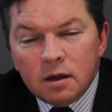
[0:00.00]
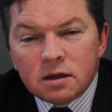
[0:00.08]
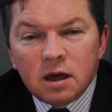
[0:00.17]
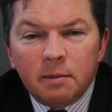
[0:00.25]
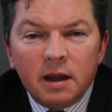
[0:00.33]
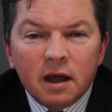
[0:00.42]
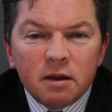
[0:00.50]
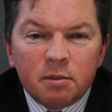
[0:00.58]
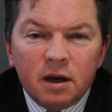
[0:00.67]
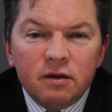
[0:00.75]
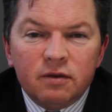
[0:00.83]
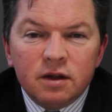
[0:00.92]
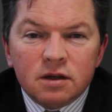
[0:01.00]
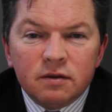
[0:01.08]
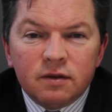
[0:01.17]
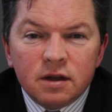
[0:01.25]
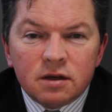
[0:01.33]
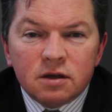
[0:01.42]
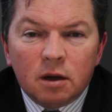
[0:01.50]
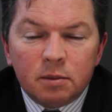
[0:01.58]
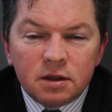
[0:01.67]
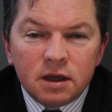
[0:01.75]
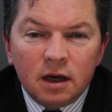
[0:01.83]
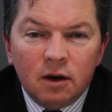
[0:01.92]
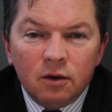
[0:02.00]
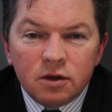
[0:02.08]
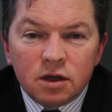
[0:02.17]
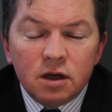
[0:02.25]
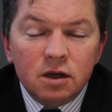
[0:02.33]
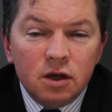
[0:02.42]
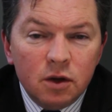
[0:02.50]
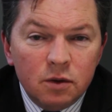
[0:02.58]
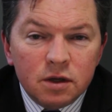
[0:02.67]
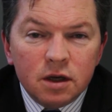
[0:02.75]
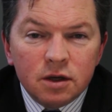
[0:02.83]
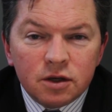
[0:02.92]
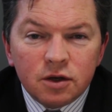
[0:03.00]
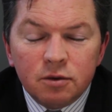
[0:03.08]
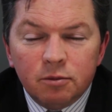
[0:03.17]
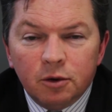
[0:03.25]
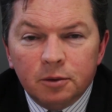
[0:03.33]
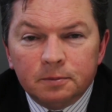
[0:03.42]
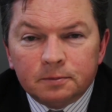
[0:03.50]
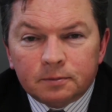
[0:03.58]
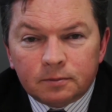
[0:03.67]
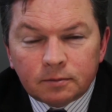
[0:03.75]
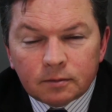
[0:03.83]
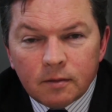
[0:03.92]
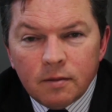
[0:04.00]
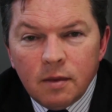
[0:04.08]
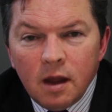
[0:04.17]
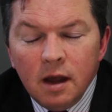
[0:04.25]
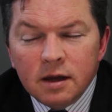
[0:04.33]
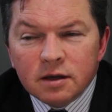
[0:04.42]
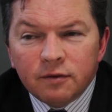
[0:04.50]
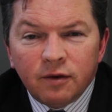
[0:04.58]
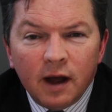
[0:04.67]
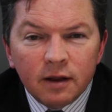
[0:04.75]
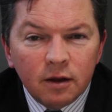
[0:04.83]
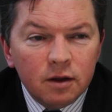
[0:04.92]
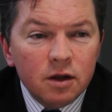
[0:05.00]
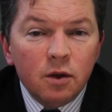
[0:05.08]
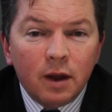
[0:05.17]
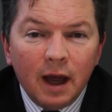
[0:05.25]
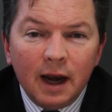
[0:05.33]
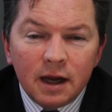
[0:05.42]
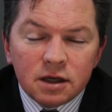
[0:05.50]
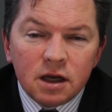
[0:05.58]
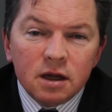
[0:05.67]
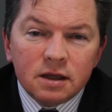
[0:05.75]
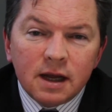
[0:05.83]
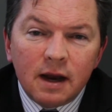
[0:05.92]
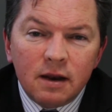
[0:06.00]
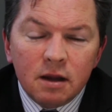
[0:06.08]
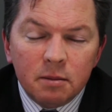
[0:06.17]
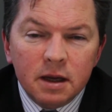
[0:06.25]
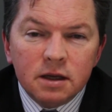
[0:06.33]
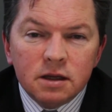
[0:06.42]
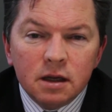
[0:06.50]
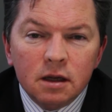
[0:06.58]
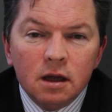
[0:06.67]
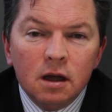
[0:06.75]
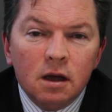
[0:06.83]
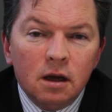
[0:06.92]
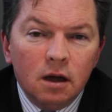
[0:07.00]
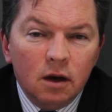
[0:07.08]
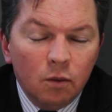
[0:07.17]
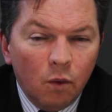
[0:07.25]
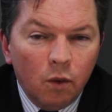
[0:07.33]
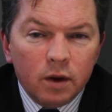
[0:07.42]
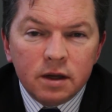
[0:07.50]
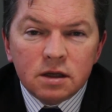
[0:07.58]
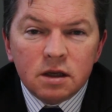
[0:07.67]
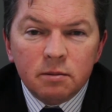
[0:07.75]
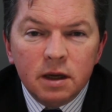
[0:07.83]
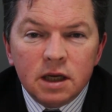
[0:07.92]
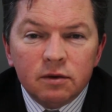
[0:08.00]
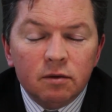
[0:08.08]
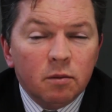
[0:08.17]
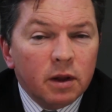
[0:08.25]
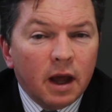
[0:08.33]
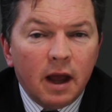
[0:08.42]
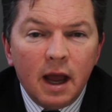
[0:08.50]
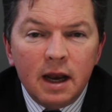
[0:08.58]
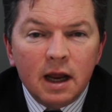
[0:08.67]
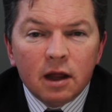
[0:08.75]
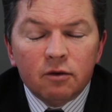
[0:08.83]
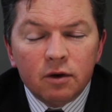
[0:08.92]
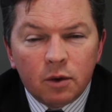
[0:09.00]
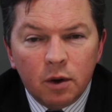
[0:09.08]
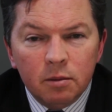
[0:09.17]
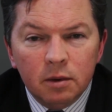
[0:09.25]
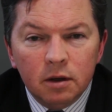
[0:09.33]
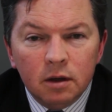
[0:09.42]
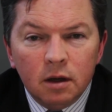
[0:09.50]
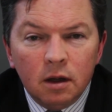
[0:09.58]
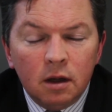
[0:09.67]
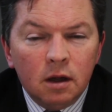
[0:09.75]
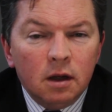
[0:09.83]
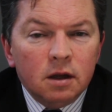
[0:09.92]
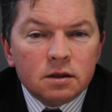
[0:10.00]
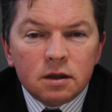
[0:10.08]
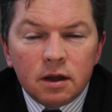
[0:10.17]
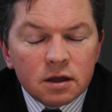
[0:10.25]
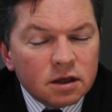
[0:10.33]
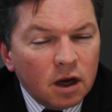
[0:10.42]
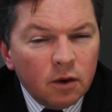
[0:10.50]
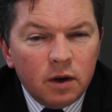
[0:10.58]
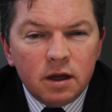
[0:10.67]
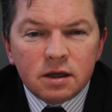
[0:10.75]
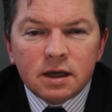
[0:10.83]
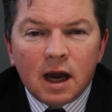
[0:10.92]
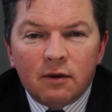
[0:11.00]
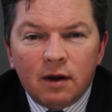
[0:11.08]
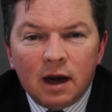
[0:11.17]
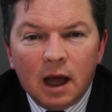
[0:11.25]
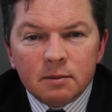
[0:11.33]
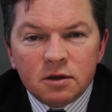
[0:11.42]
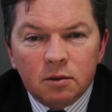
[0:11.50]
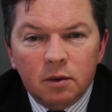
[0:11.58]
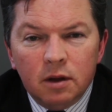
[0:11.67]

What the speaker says: Some of the other benefits of this type of technology and using a Zoom room is the fact that you can actually attend the meeting and walk into the meeting room without any other equipment. So there's no need to carry a laptop